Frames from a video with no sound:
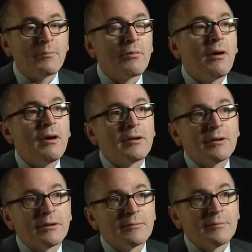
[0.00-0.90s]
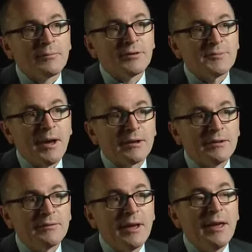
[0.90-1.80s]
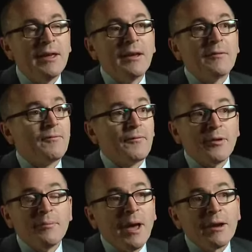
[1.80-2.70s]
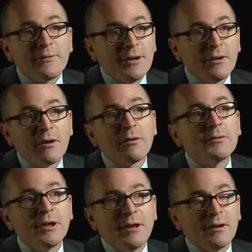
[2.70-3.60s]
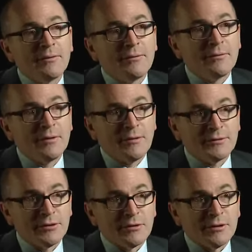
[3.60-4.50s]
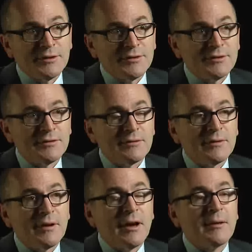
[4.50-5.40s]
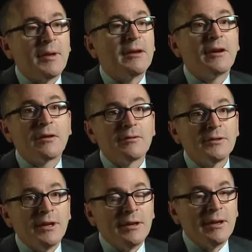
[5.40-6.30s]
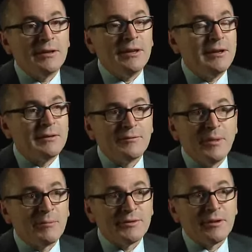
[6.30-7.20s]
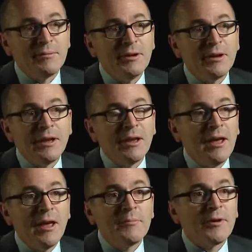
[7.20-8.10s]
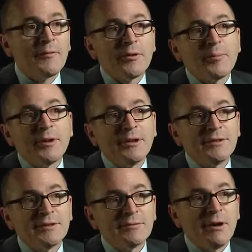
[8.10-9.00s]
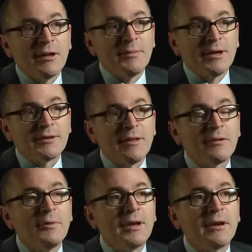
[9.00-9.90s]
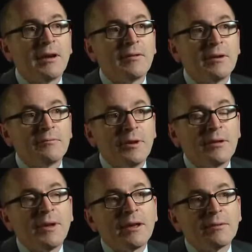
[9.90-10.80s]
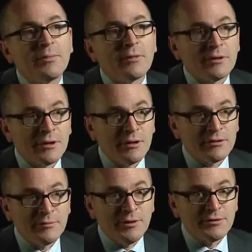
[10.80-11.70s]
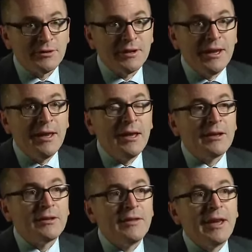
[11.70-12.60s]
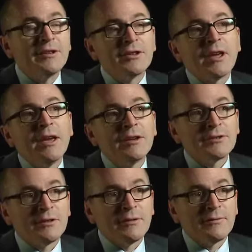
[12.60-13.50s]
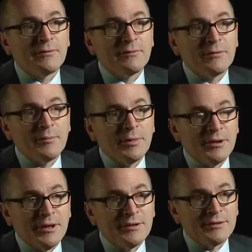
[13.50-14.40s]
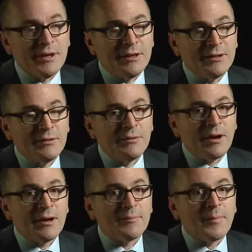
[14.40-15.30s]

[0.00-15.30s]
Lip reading: broader perspective for the benefit not only of journalists and not only indeed of members of the community, but for the police as well, because I think we can make an important contribution to the education of the police and to